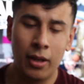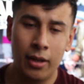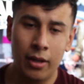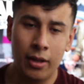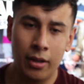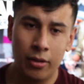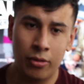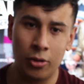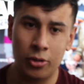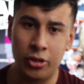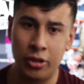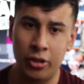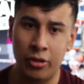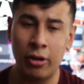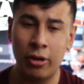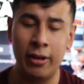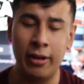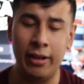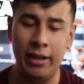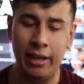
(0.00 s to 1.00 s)
So she's
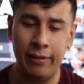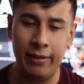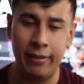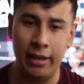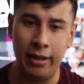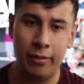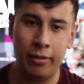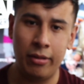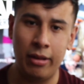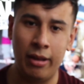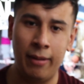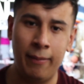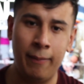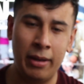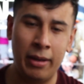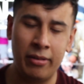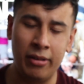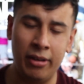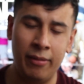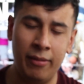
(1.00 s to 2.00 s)
struggling, it
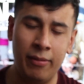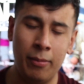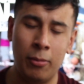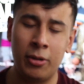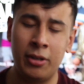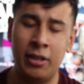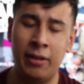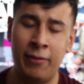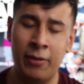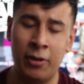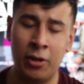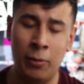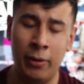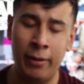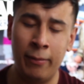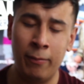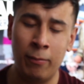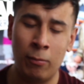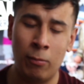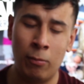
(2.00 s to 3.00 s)
makes it even more difficult
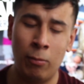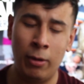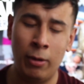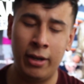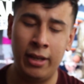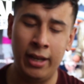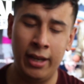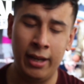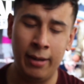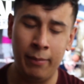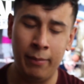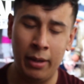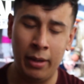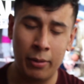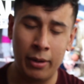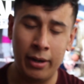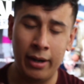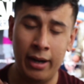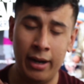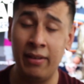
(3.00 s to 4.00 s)
when Ricky and Big
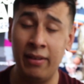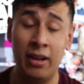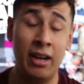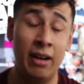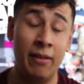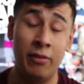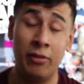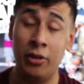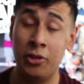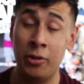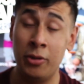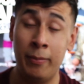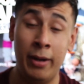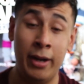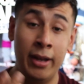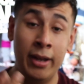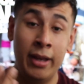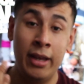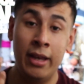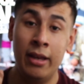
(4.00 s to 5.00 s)
Red are having a conversation about
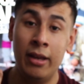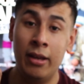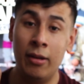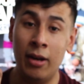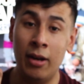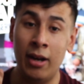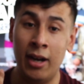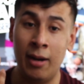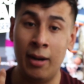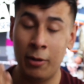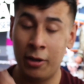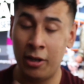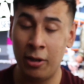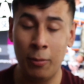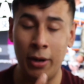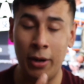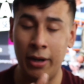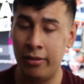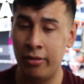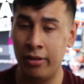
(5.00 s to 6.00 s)
Ricky
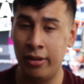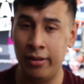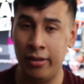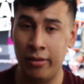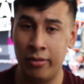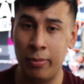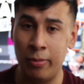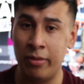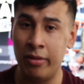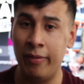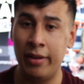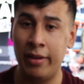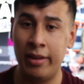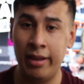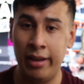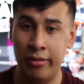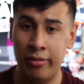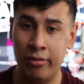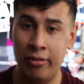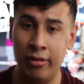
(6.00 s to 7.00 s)
wanting to send a specific
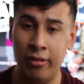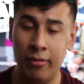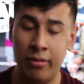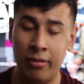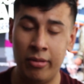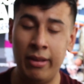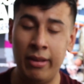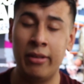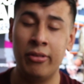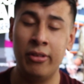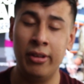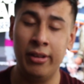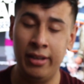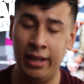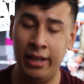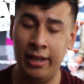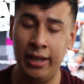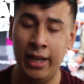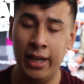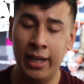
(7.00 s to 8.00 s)
text to
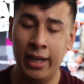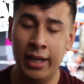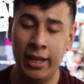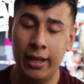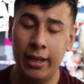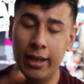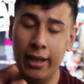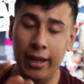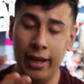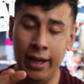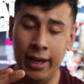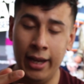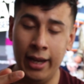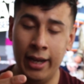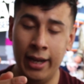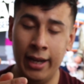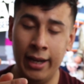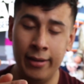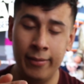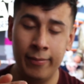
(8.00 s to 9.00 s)
Nini,
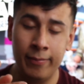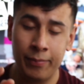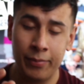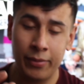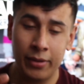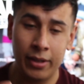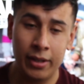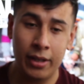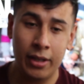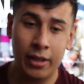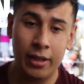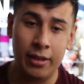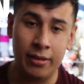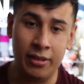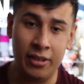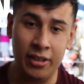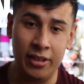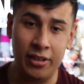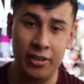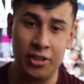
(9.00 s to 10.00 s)
and
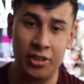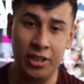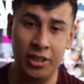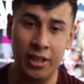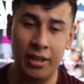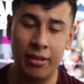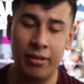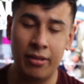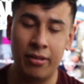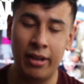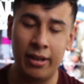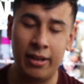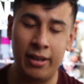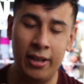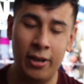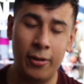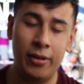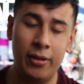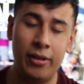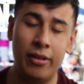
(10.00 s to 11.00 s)
Gina's, like,
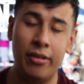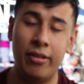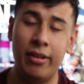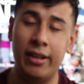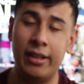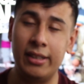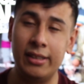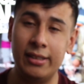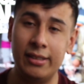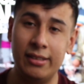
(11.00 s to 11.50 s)
hearing this, like,